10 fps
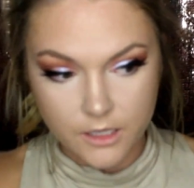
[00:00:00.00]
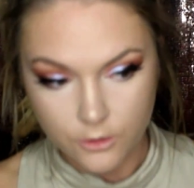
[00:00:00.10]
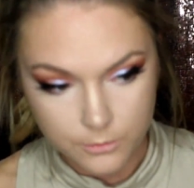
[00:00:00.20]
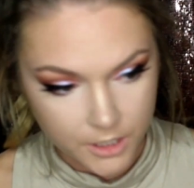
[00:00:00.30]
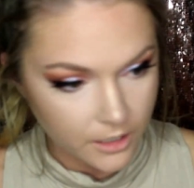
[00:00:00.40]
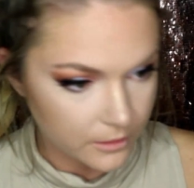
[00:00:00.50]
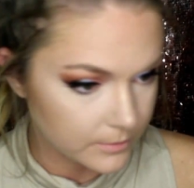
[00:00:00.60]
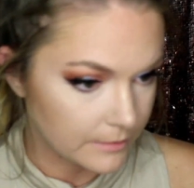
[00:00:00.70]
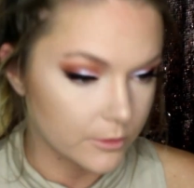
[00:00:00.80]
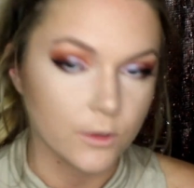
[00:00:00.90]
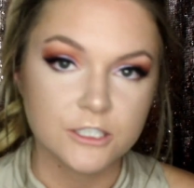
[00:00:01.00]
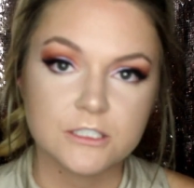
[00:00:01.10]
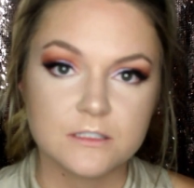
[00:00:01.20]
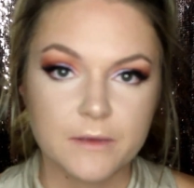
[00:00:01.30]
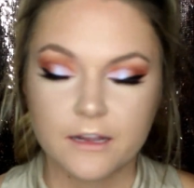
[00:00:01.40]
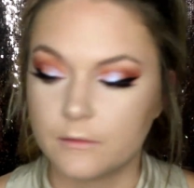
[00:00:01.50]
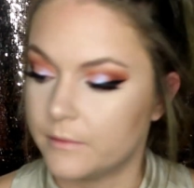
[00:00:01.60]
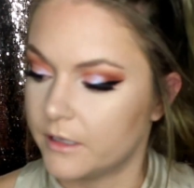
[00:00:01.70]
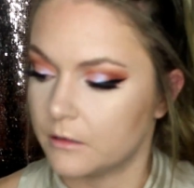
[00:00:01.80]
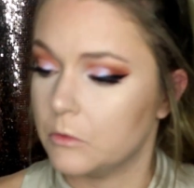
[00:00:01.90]
I hope not. I'll probably watch this back and
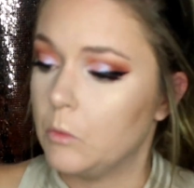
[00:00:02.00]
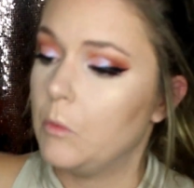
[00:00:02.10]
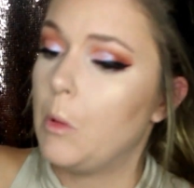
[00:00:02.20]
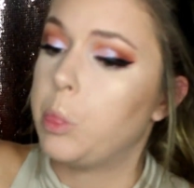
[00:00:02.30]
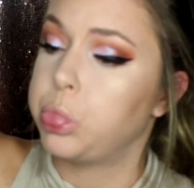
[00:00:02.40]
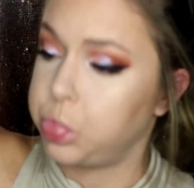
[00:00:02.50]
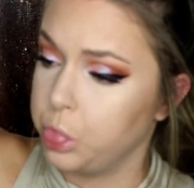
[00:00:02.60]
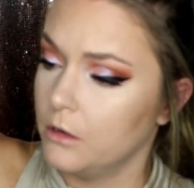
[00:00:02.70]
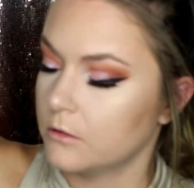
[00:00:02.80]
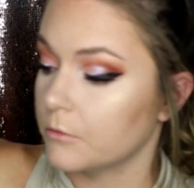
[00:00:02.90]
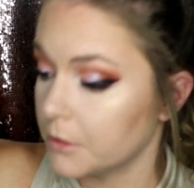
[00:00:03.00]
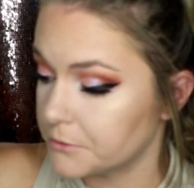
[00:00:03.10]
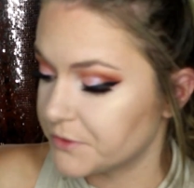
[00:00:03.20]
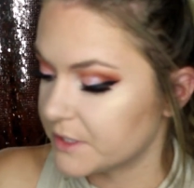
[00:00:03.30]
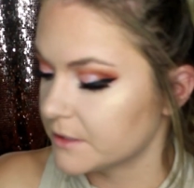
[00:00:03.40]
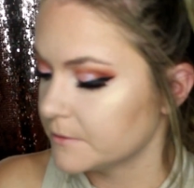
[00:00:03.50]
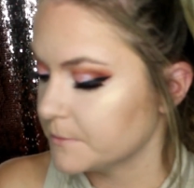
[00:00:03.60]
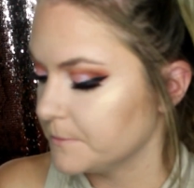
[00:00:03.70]
be like, gross.